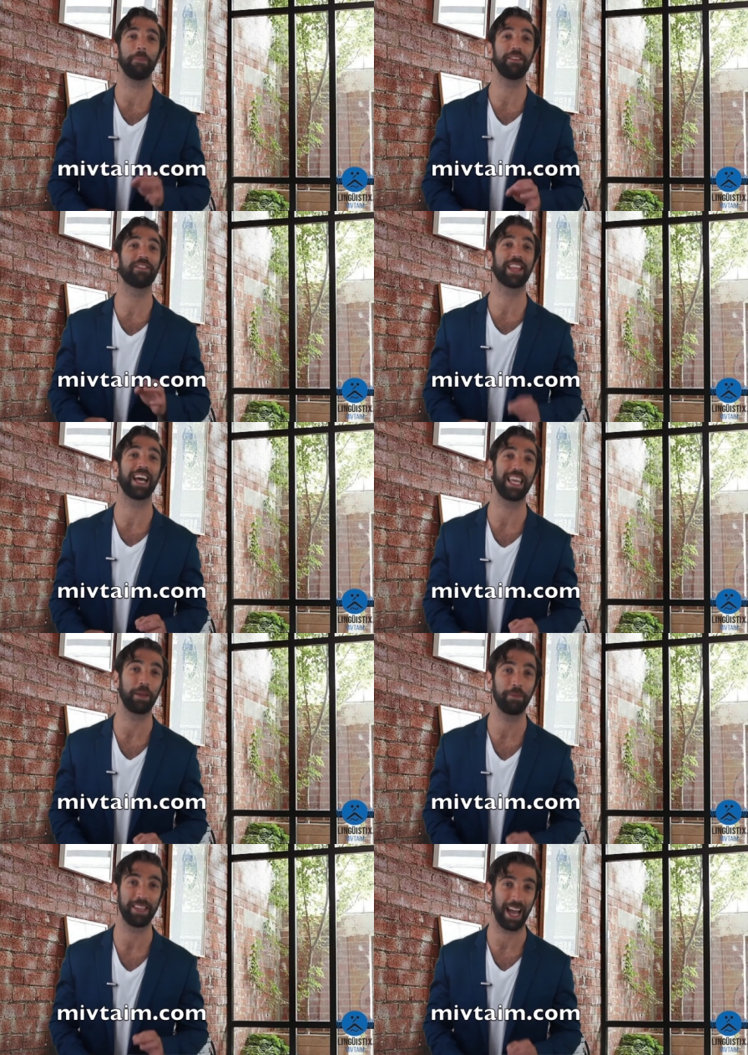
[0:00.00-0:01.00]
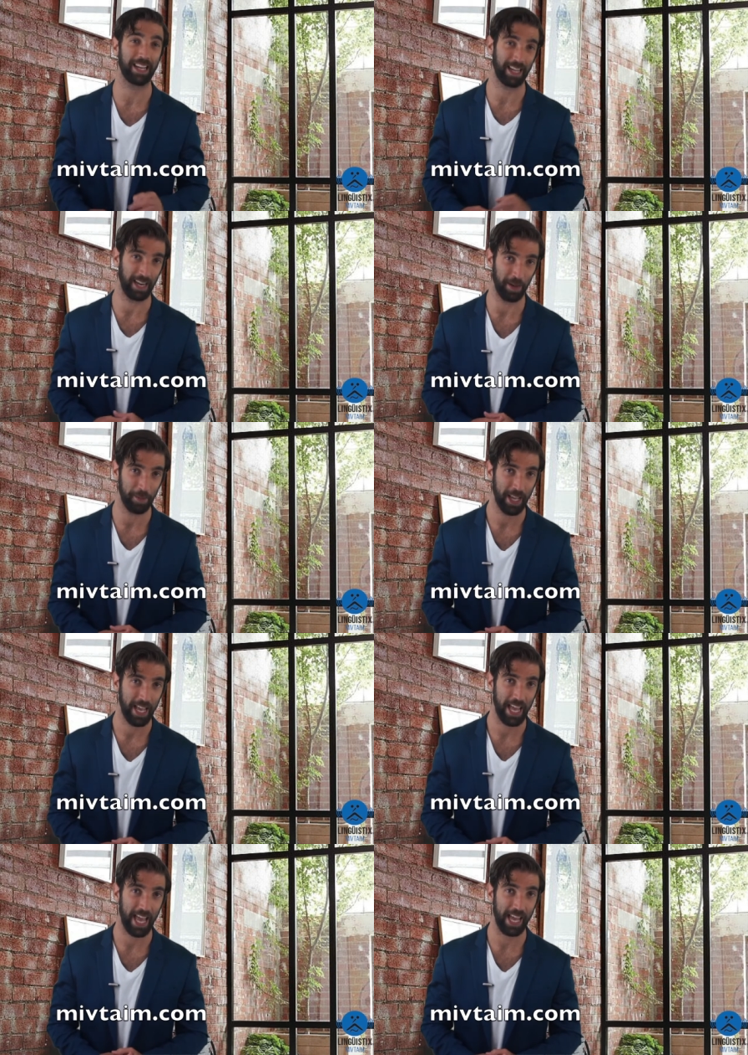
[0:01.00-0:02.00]
miftaim dot com
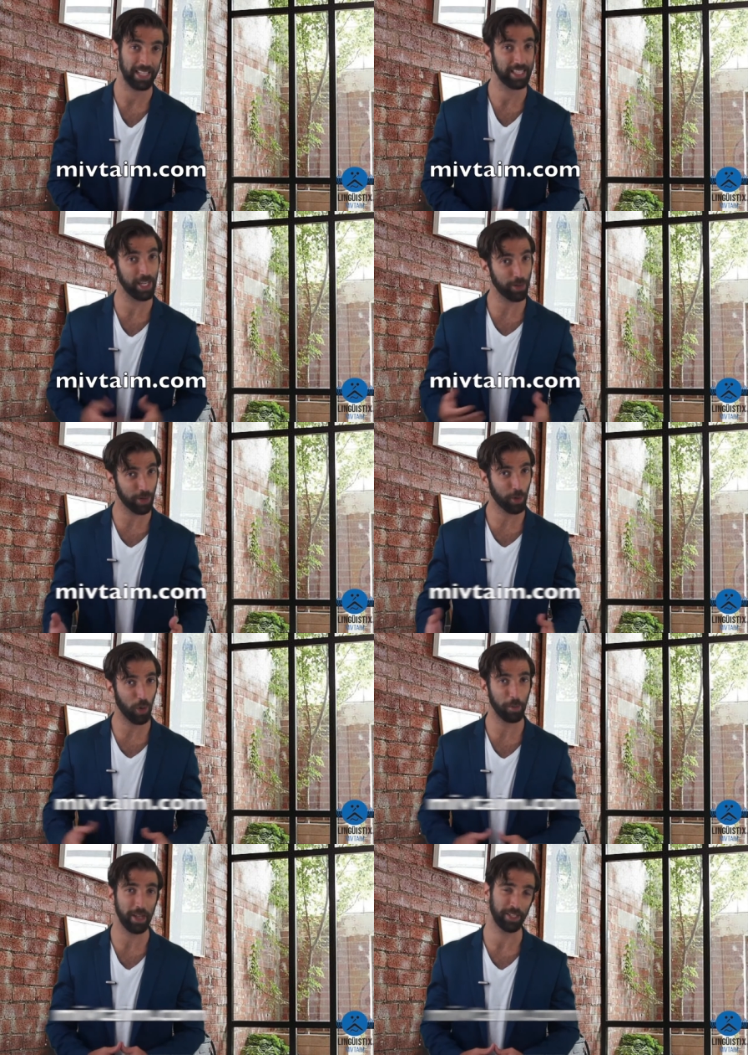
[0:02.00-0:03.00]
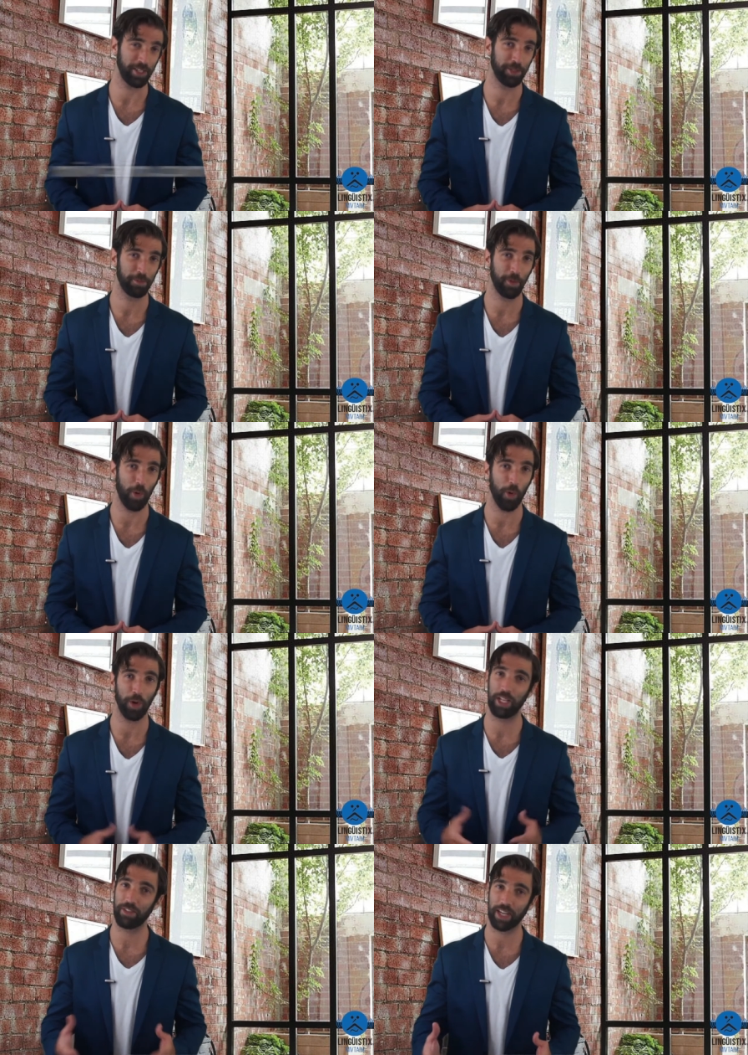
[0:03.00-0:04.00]
and send over a quick message,
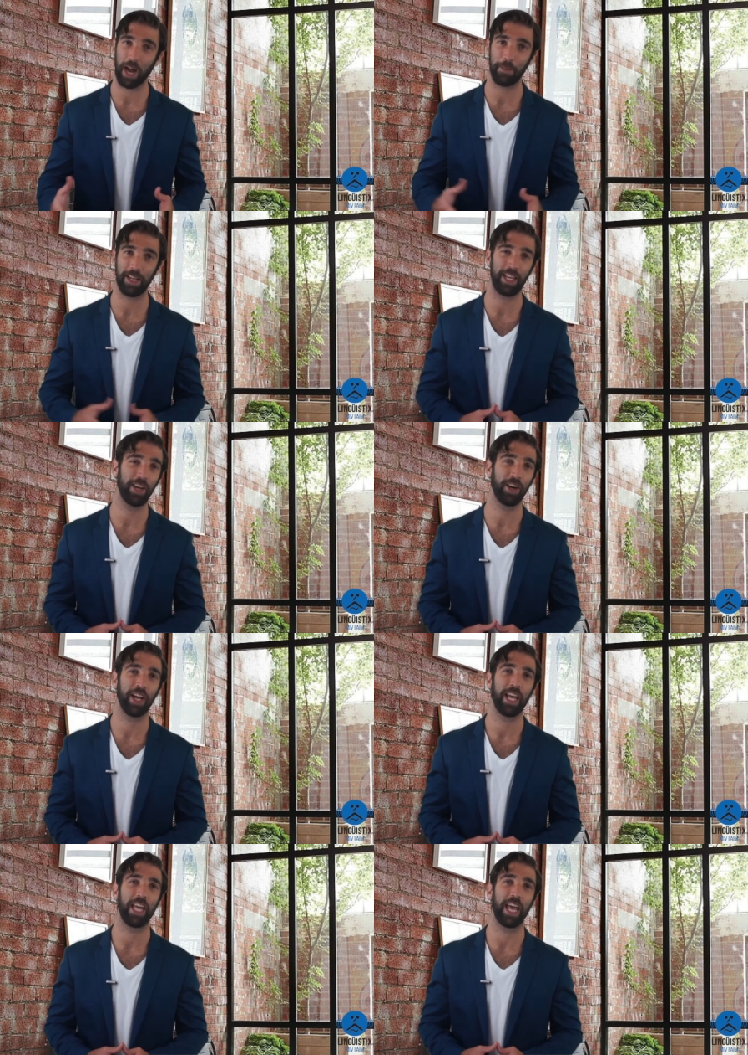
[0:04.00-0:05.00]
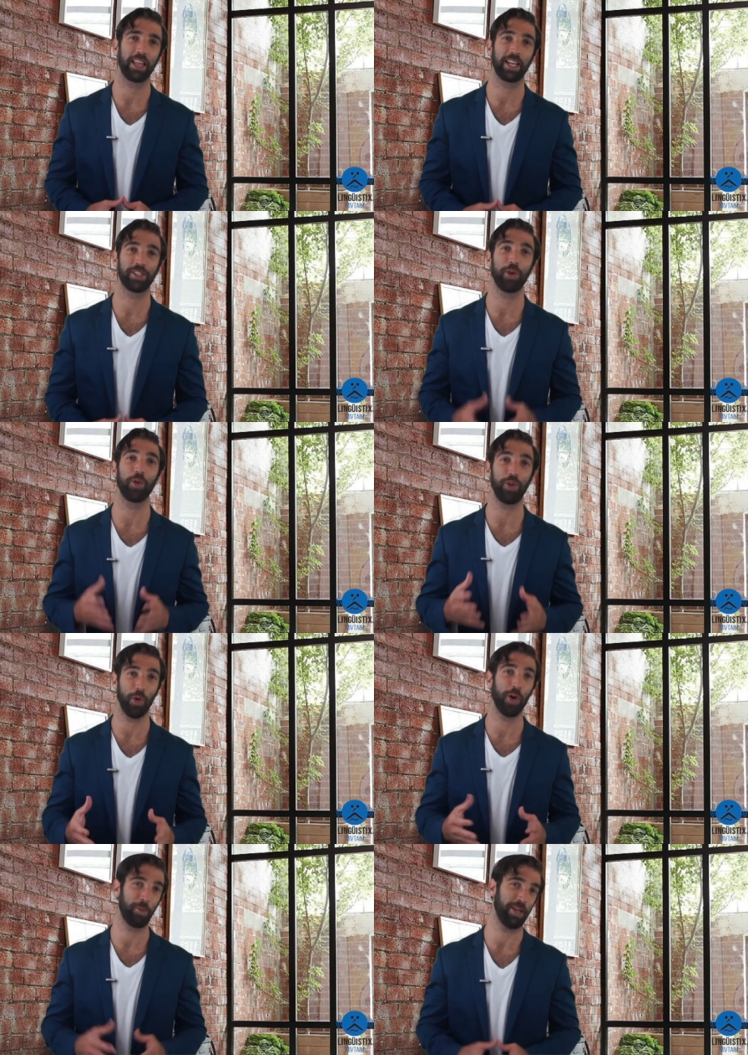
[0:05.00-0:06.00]
or leave a comment here and let us know
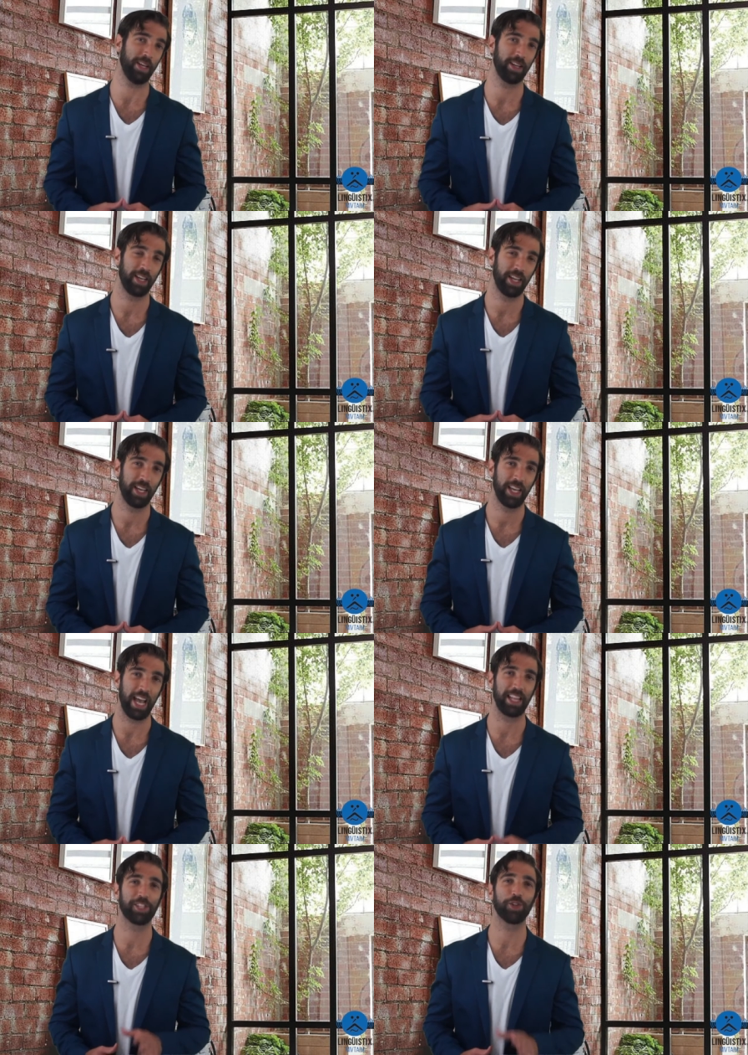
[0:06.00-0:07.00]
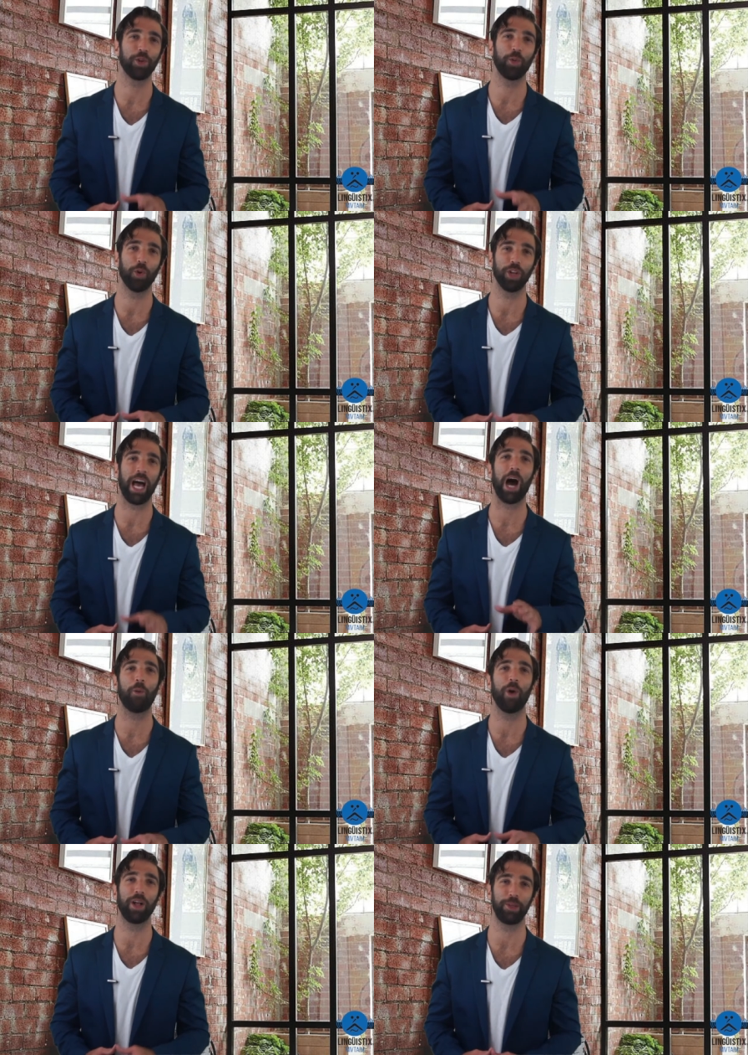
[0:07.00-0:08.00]
your opinion. And let's show the world how
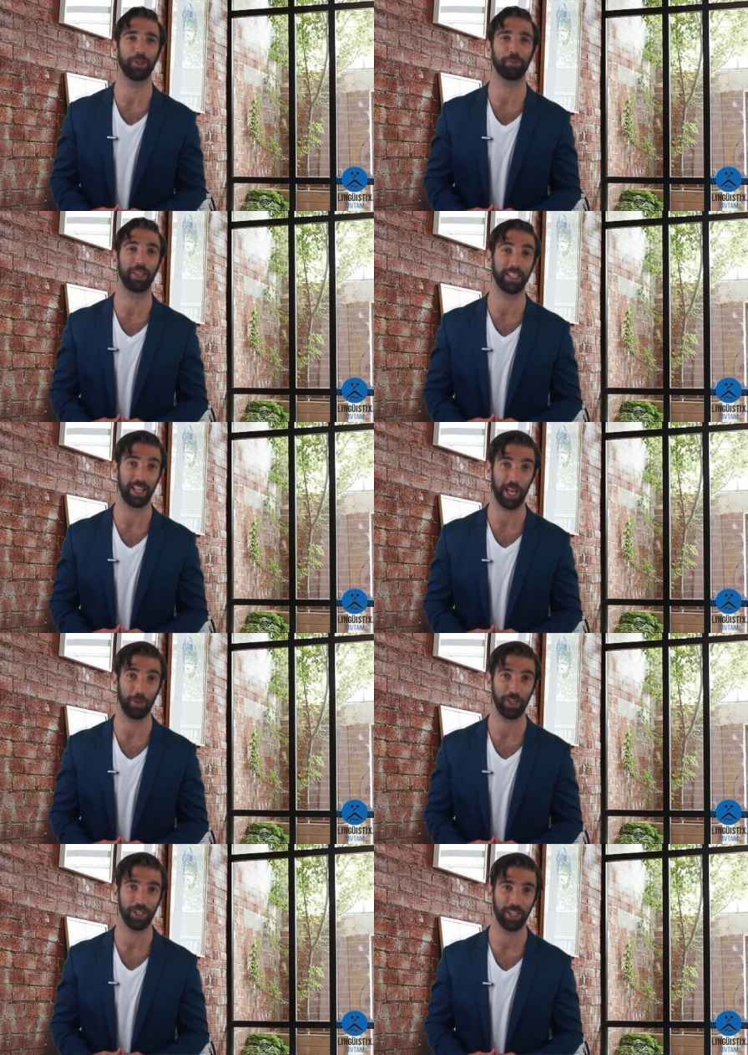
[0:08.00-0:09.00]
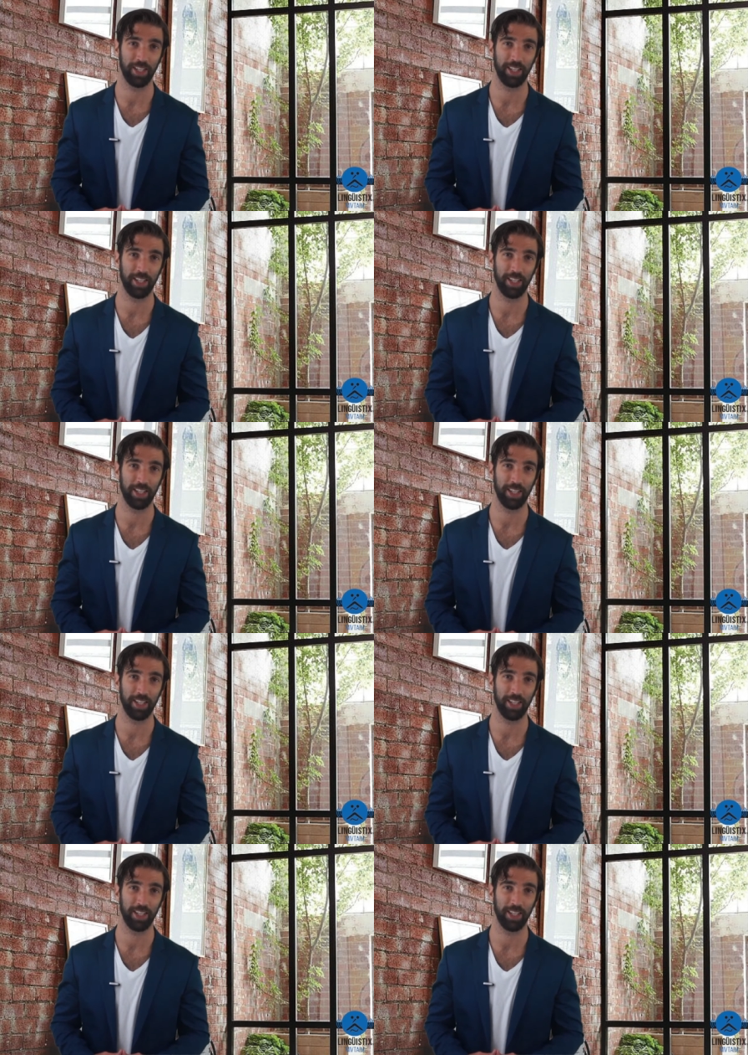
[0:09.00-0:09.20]
well you speak this language.